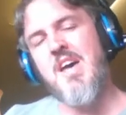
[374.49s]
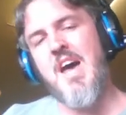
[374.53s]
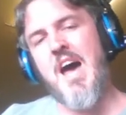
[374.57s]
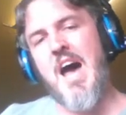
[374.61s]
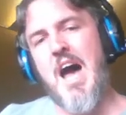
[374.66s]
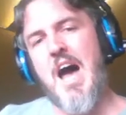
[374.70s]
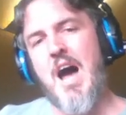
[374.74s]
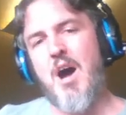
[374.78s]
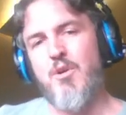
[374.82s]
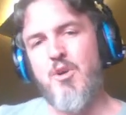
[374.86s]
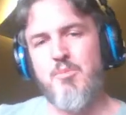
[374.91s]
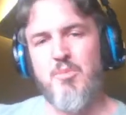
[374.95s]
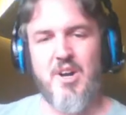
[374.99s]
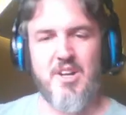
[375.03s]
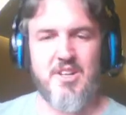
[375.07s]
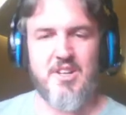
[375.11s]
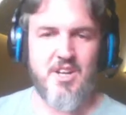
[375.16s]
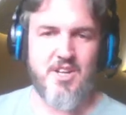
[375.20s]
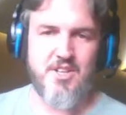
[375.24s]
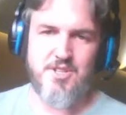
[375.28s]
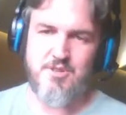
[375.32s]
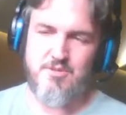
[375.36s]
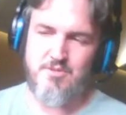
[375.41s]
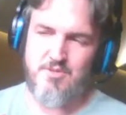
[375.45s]
We might
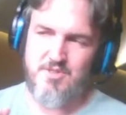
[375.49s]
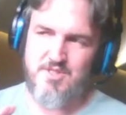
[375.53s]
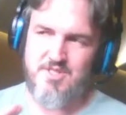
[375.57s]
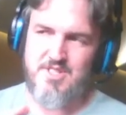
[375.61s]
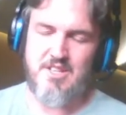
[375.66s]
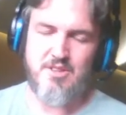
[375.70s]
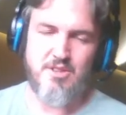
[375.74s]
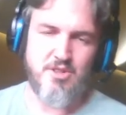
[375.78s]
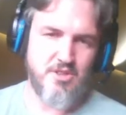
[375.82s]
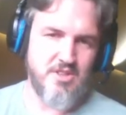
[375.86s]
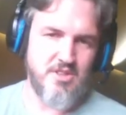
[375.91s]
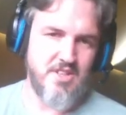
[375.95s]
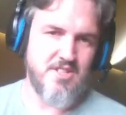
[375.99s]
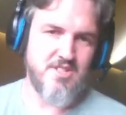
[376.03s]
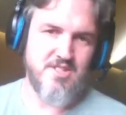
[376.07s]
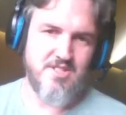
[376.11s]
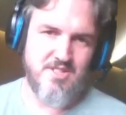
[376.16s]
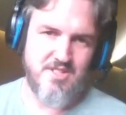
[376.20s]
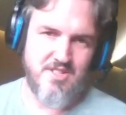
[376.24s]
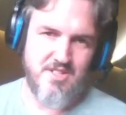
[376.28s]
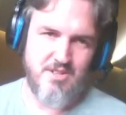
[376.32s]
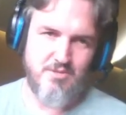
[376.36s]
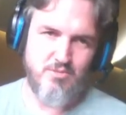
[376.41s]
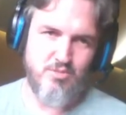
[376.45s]
go through and say, look,
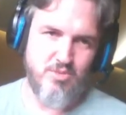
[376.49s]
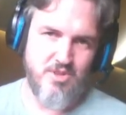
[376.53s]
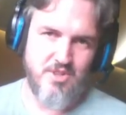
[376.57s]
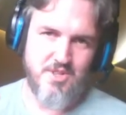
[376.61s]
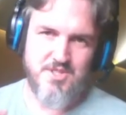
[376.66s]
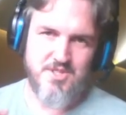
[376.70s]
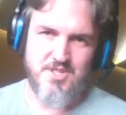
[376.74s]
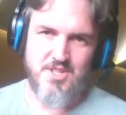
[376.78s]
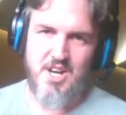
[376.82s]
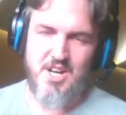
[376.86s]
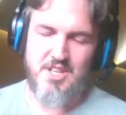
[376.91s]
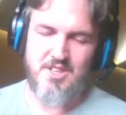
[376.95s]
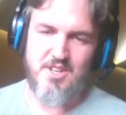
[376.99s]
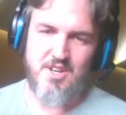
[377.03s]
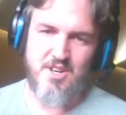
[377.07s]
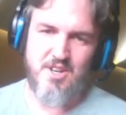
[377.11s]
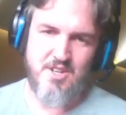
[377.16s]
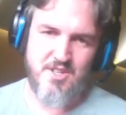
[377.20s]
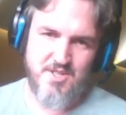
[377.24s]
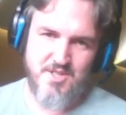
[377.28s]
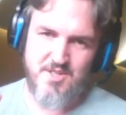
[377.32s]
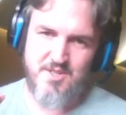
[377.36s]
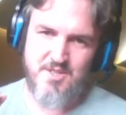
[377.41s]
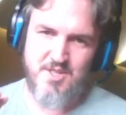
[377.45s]
we'll assign
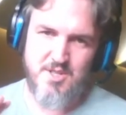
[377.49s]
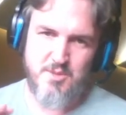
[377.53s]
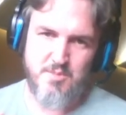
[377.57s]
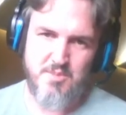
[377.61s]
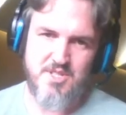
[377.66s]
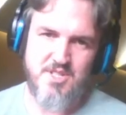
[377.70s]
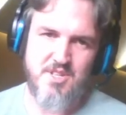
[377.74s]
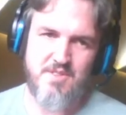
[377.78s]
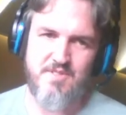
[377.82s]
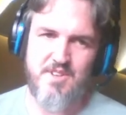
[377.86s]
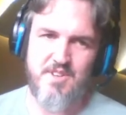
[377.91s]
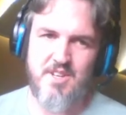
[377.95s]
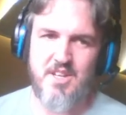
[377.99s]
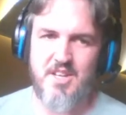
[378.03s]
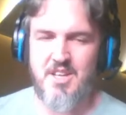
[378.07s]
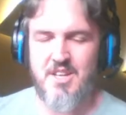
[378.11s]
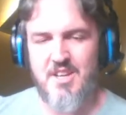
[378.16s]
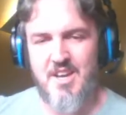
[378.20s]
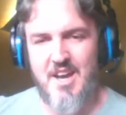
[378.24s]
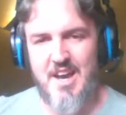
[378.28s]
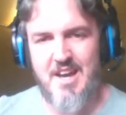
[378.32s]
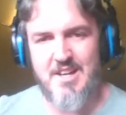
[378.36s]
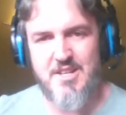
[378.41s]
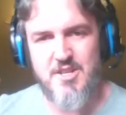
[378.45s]
those specific
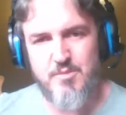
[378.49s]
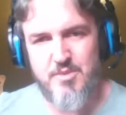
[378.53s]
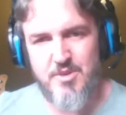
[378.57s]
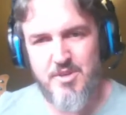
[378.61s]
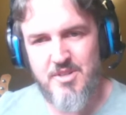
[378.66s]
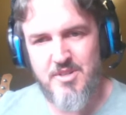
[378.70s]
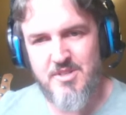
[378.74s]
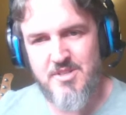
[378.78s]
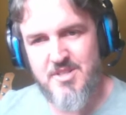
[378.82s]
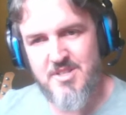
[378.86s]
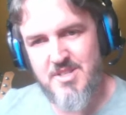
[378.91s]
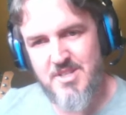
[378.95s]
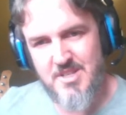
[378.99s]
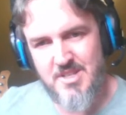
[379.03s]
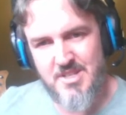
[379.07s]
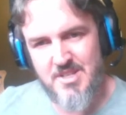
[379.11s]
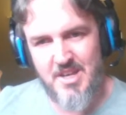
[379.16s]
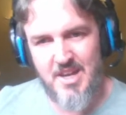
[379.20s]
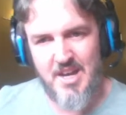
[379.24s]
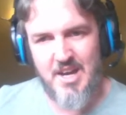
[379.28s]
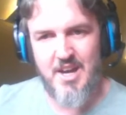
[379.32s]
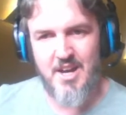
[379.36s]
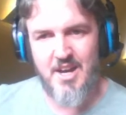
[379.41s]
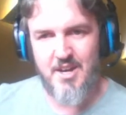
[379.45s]
attributes
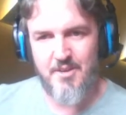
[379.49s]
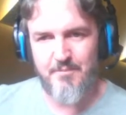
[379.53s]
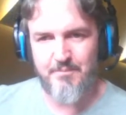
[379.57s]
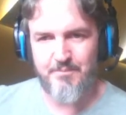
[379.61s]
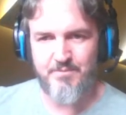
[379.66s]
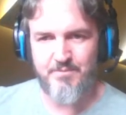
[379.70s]
that